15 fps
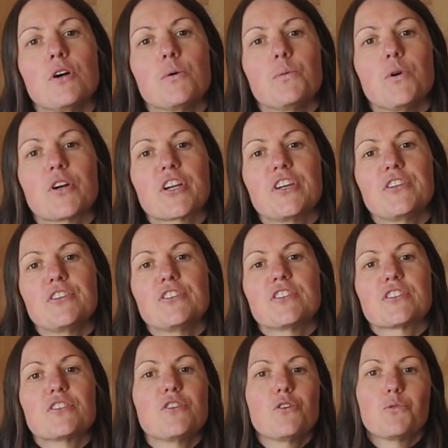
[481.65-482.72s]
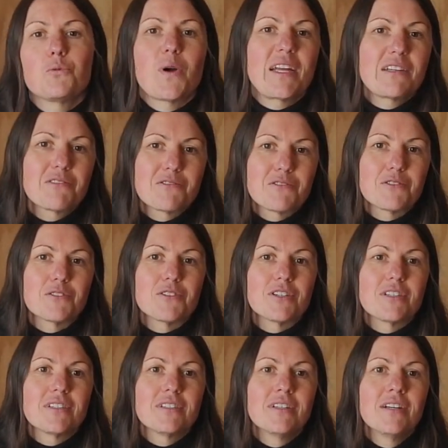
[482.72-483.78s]
What can you just not wait
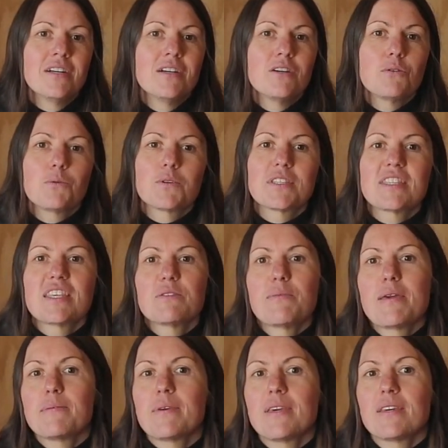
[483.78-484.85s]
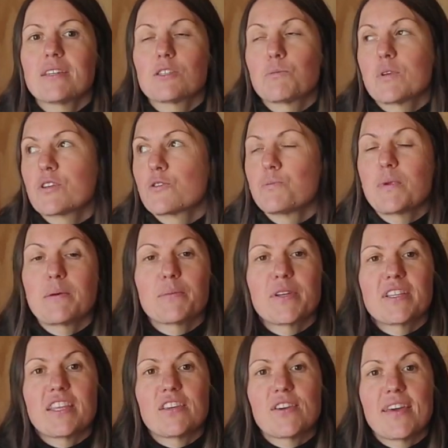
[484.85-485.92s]
for? Was there maybe a special memory
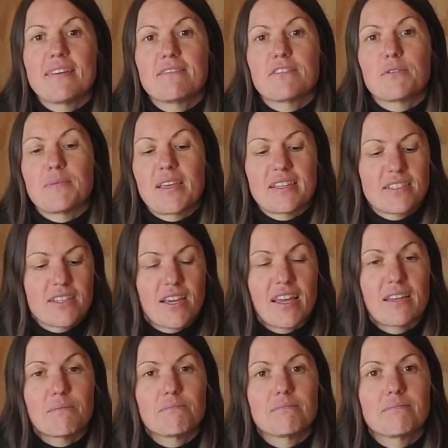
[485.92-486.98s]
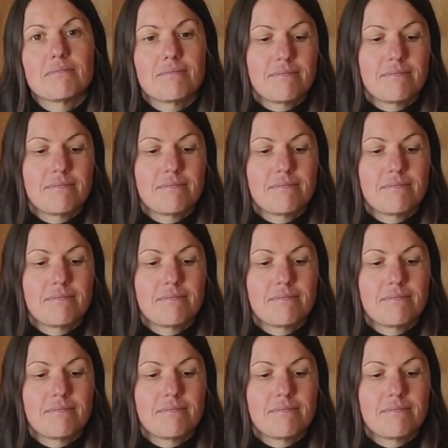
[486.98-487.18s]
that you have from that time?